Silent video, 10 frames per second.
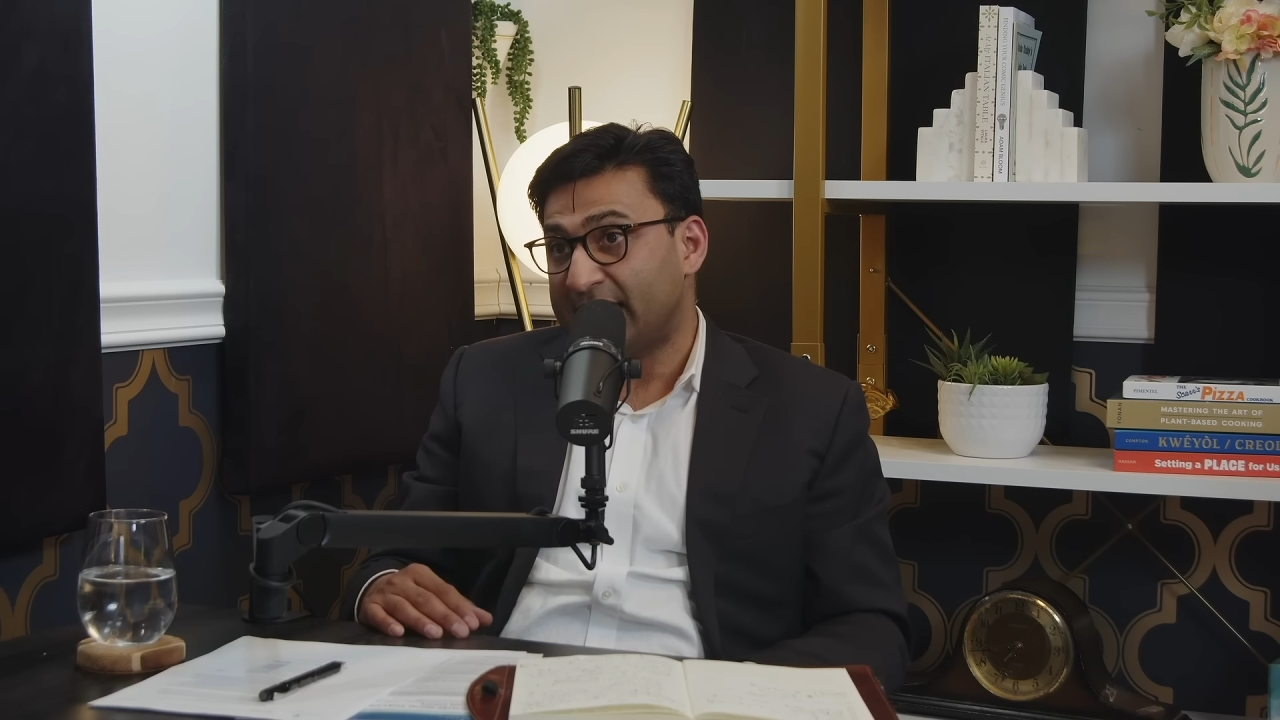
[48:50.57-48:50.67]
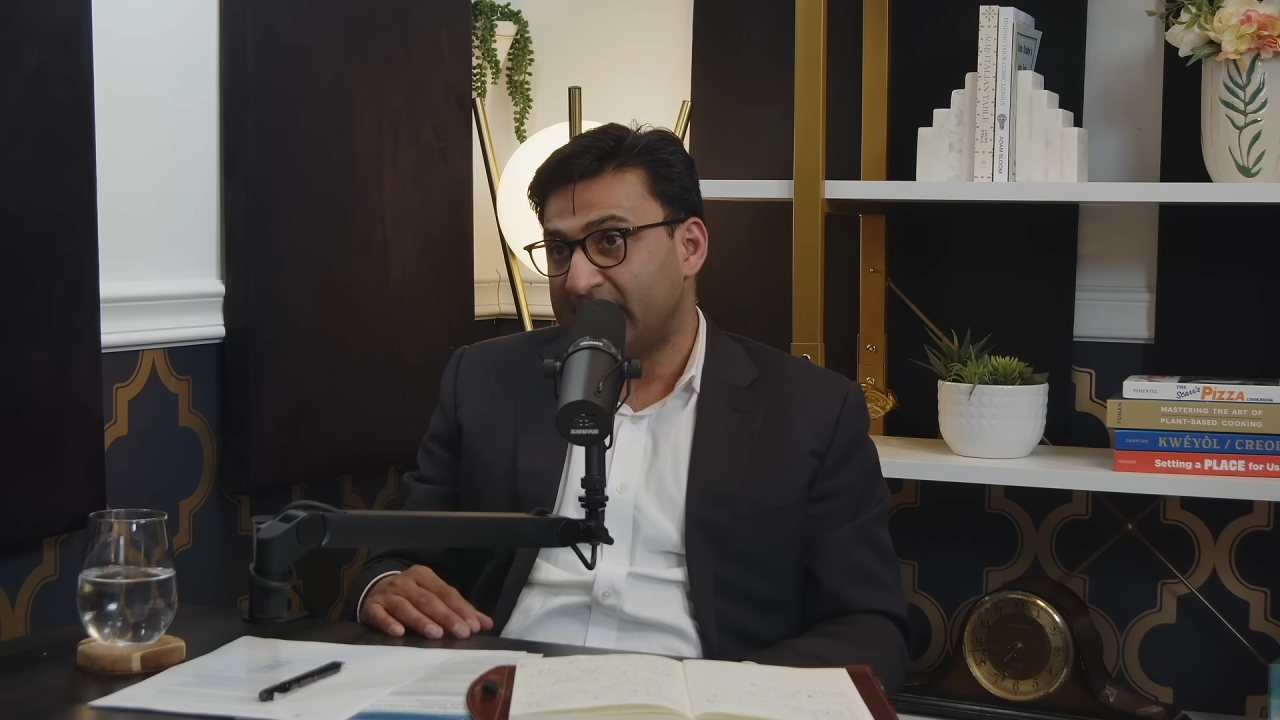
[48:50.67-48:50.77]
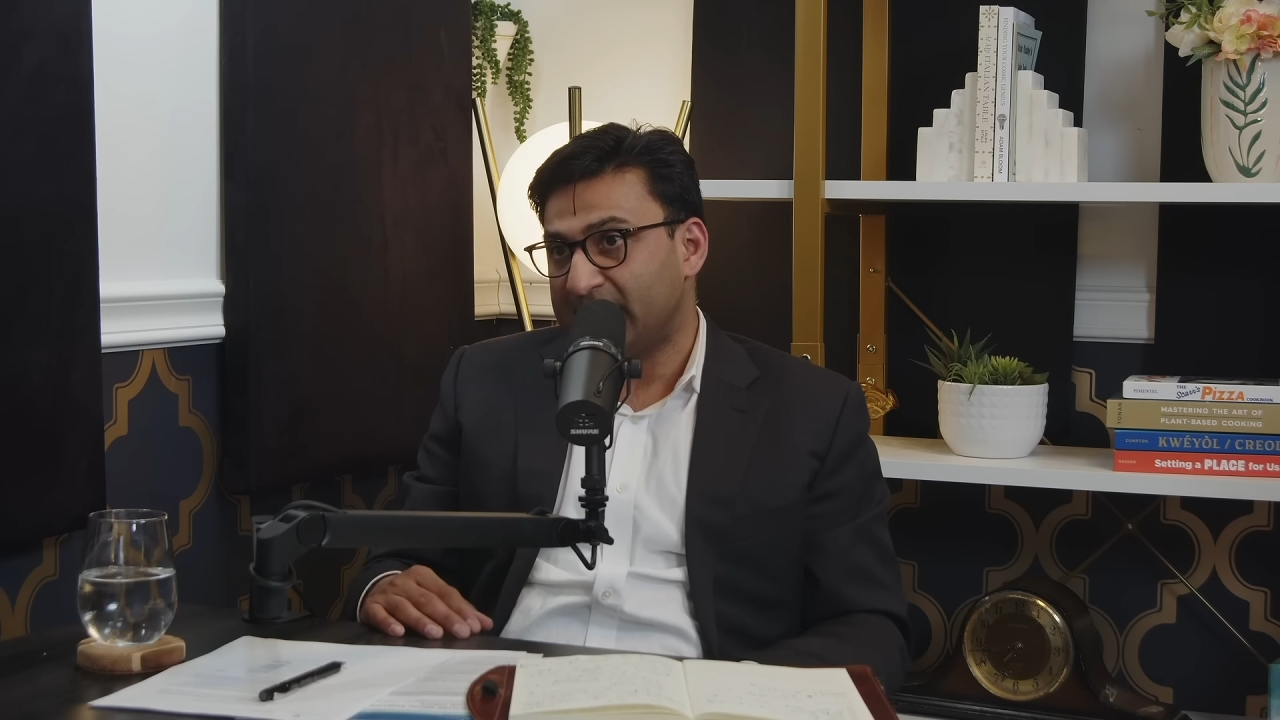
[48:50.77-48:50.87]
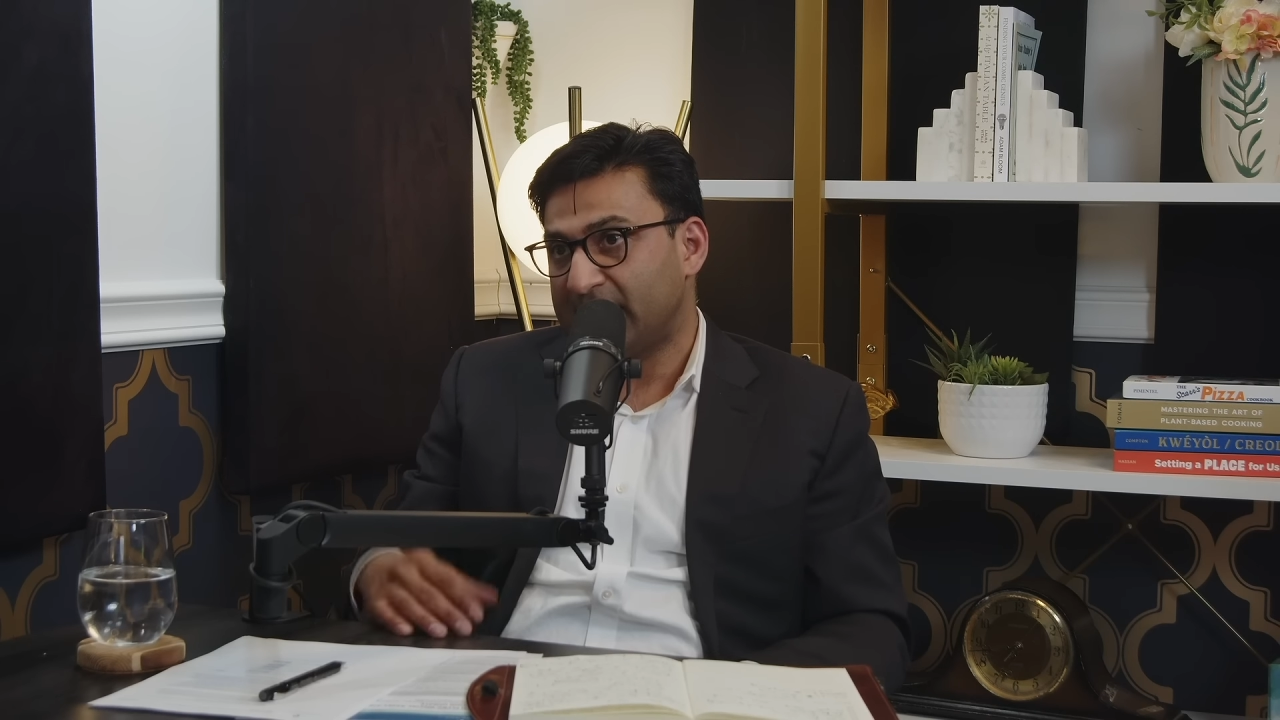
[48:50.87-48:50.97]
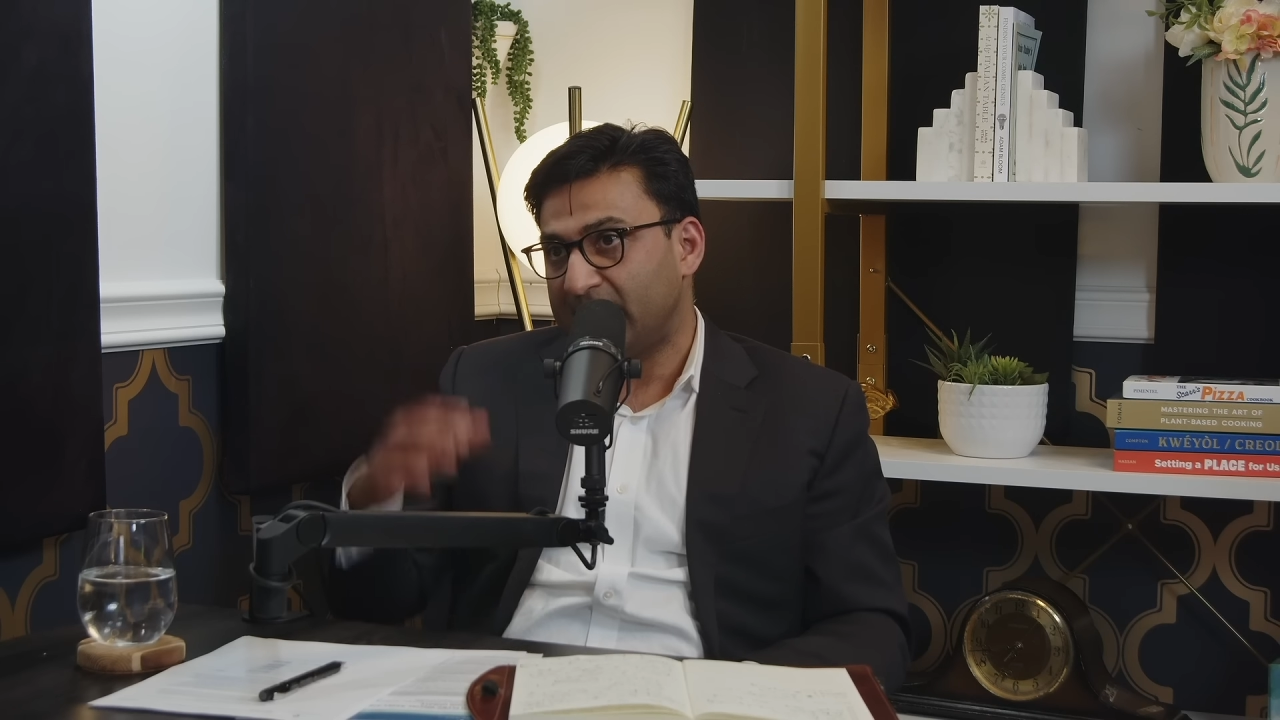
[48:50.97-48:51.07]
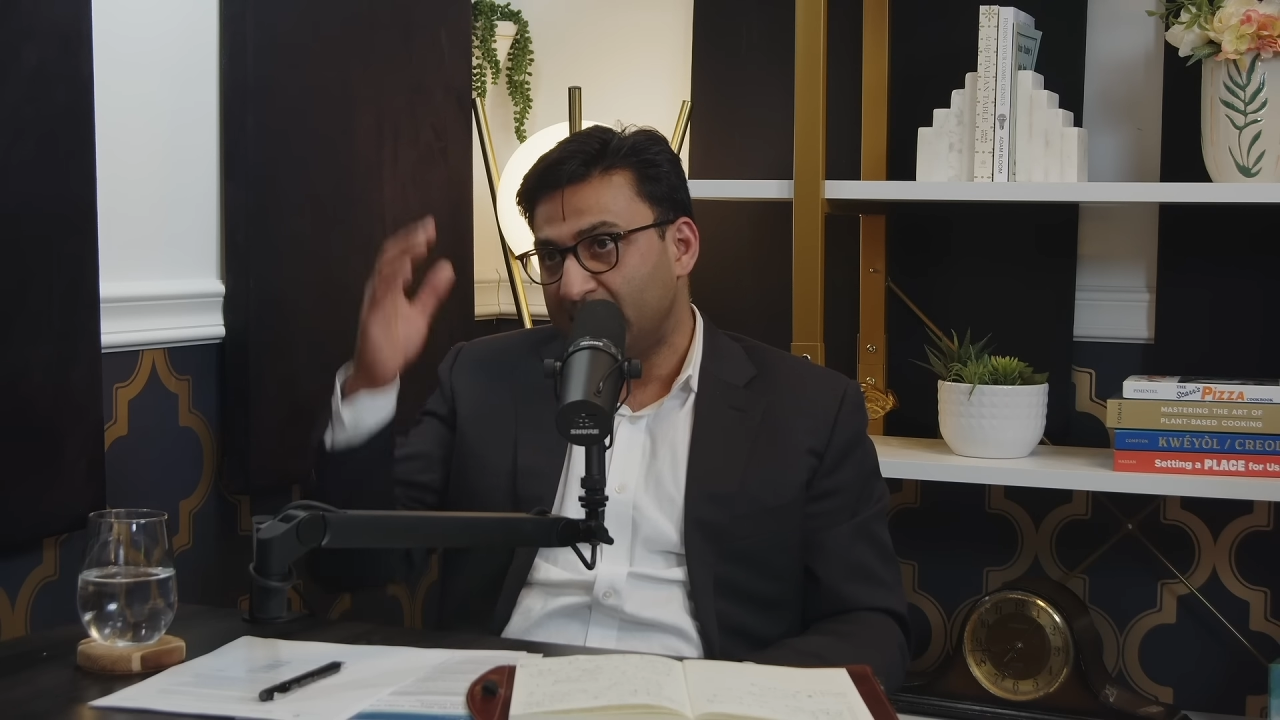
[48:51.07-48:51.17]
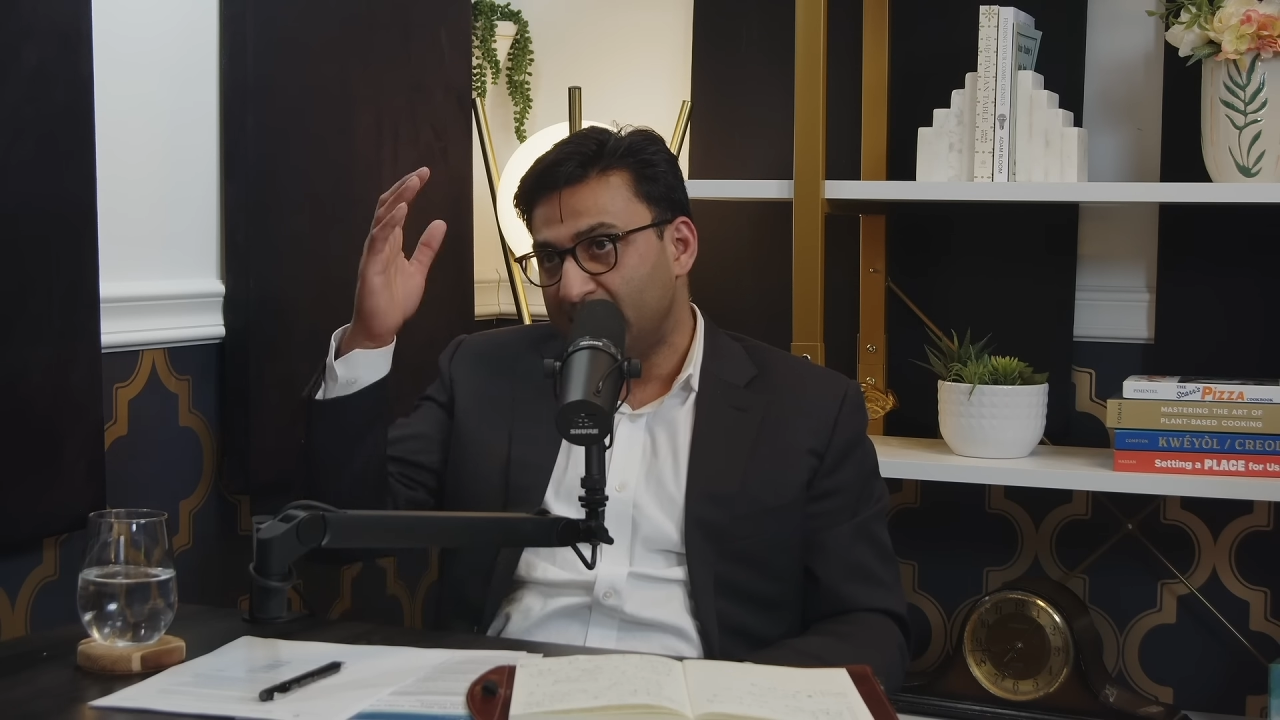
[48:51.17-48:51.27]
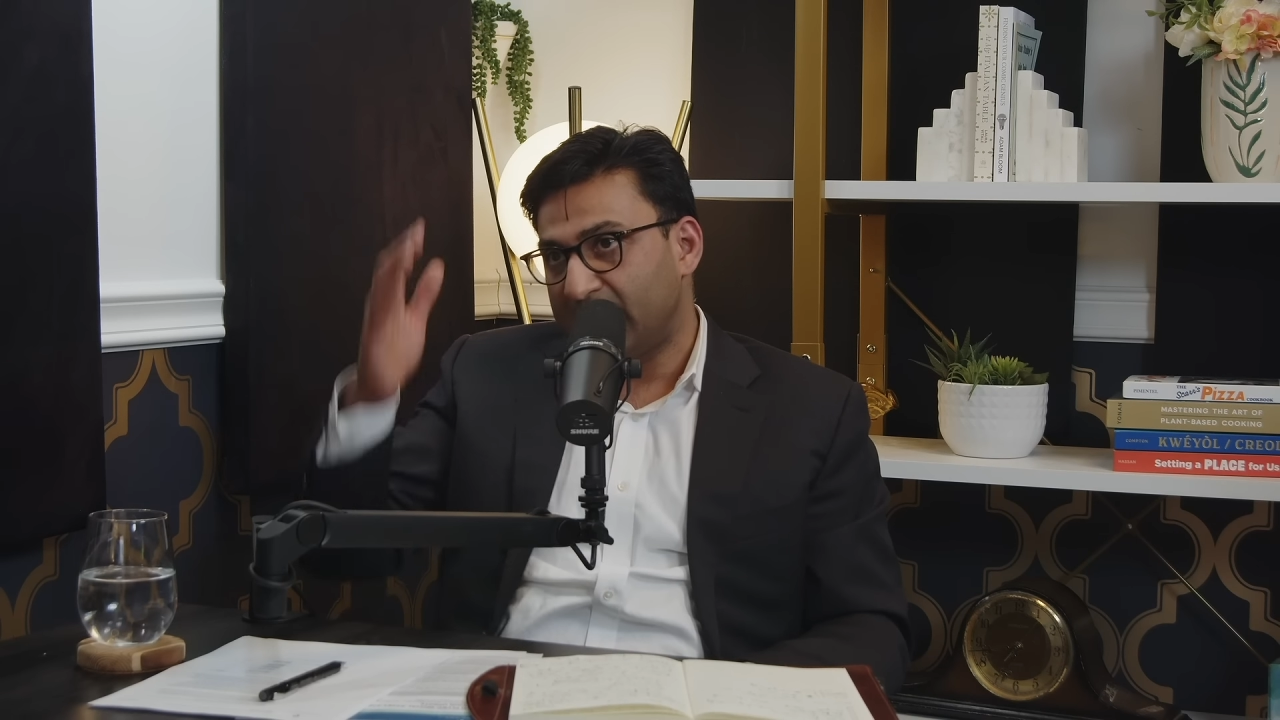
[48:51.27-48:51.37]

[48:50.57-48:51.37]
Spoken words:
SEC